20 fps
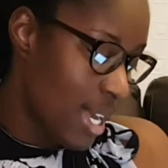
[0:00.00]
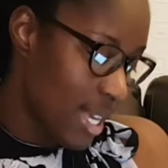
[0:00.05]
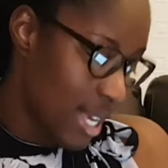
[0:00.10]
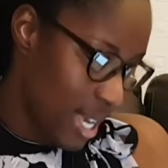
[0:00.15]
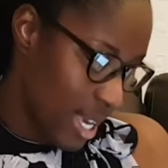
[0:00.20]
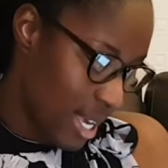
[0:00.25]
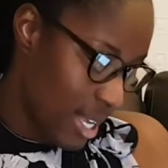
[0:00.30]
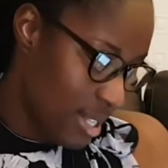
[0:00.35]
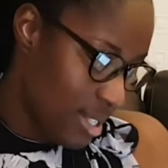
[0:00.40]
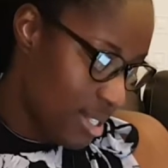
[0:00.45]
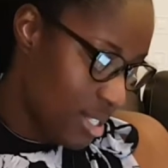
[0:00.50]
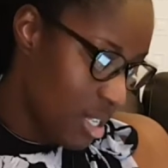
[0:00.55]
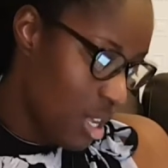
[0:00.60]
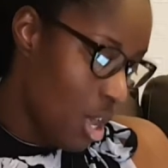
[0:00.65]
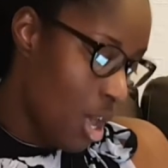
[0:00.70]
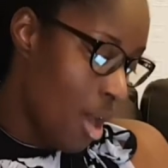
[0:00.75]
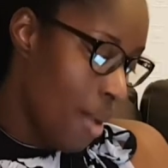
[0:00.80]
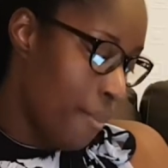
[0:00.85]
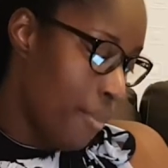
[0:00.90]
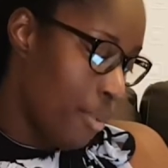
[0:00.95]
kids,
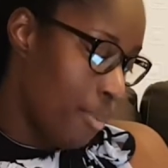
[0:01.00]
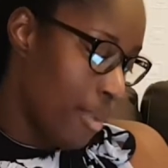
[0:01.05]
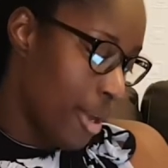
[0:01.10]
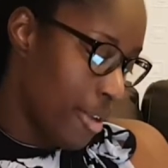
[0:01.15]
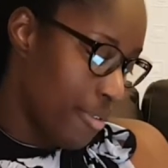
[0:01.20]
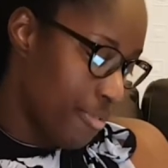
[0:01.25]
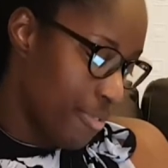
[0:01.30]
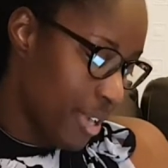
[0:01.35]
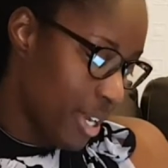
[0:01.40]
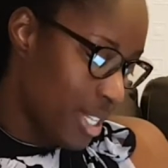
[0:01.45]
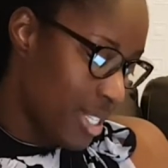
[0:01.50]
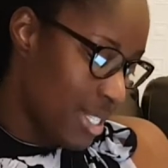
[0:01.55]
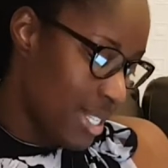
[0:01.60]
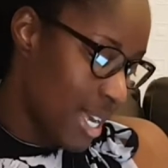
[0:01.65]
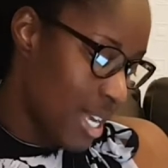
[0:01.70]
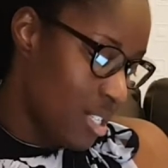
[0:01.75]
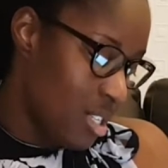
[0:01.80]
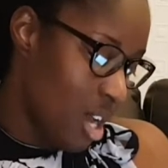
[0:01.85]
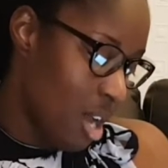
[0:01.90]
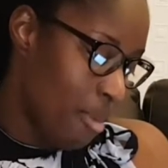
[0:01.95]
but my friend
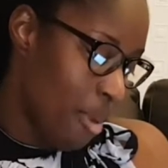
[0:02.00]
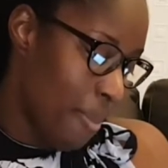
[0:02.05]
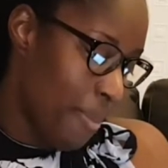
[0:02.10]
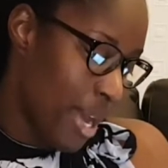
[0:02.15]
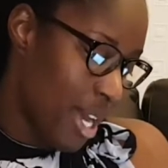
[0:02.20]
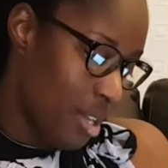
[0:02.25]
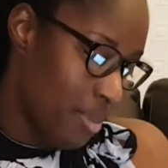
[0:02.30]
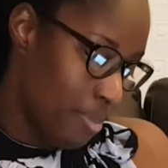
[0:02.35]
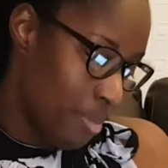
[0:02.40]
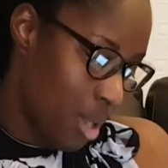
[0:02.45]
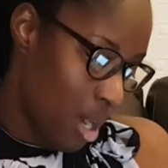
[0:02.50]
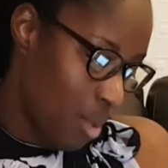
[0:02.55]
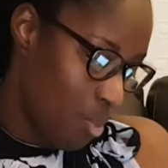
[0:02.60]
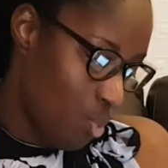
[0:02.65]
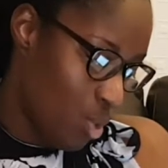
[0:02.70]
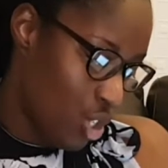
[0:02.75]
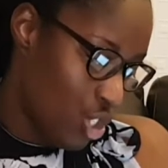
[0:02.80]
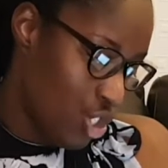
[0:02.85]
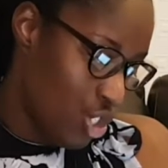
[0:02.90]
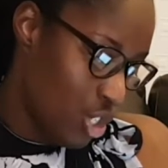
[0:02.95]
says I'm a bad mom.
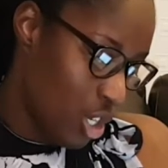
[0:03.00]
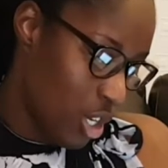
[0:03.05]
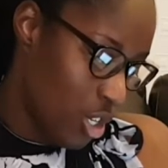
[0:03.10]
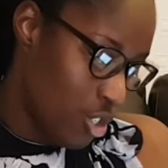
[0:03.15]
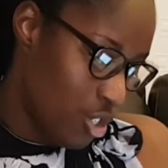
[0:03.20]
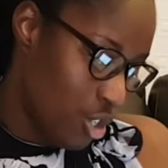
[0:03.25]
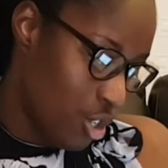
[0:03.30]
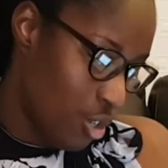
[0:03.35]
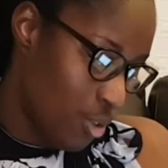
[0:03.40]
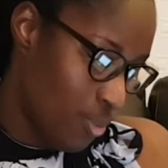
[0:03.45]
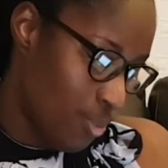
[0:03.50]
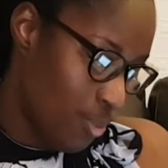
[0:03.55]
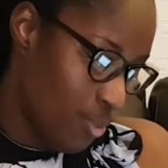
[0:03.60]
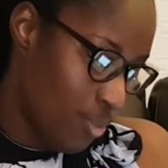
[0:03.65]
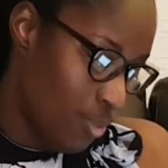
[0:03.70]
What should I do?